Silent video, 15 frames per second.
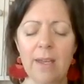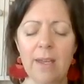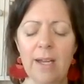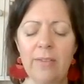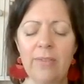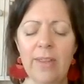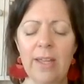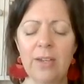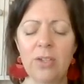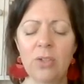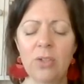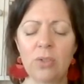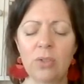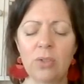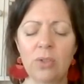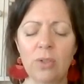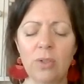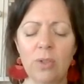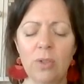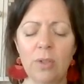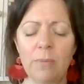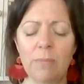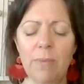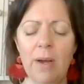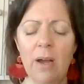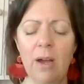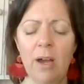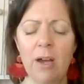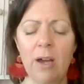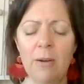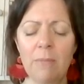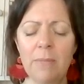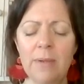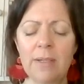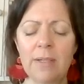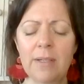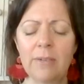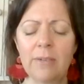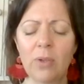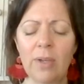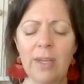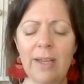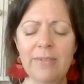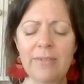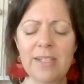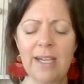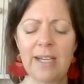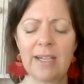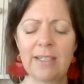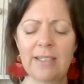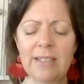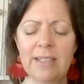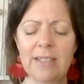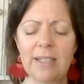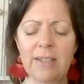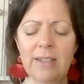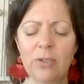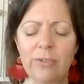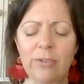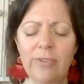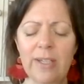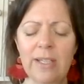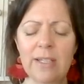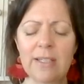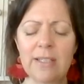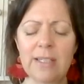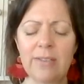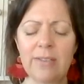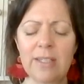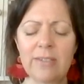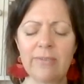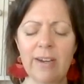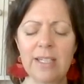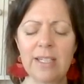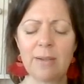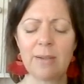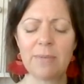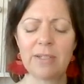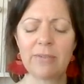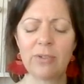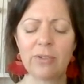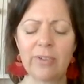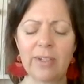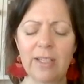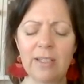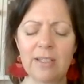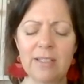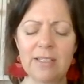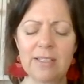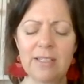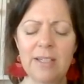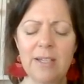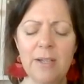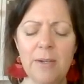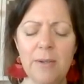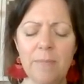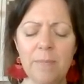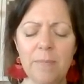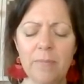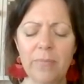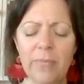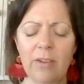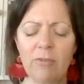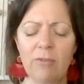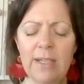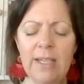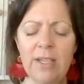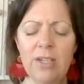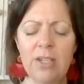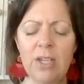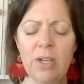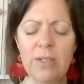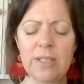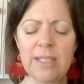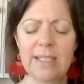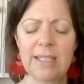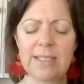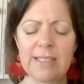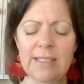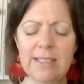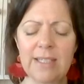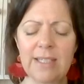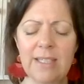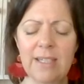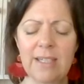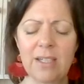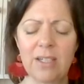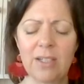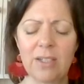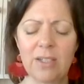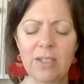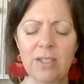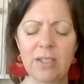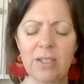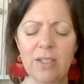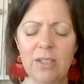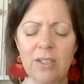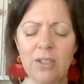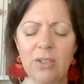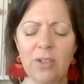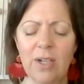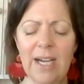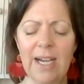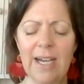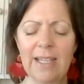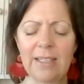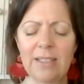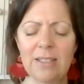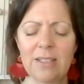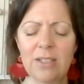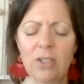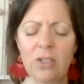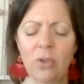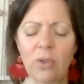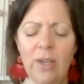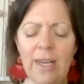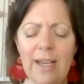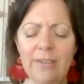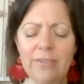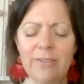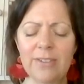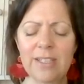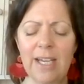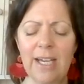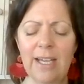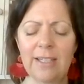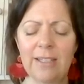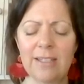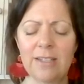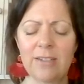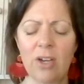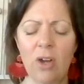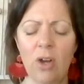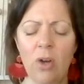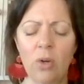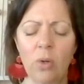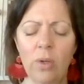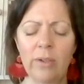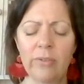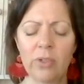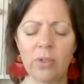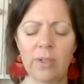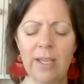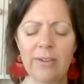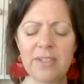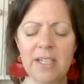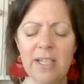And then your palm of your left hand, your fingers and the very tips of your fingers. And really notice your hand, your left hand, the whole of your left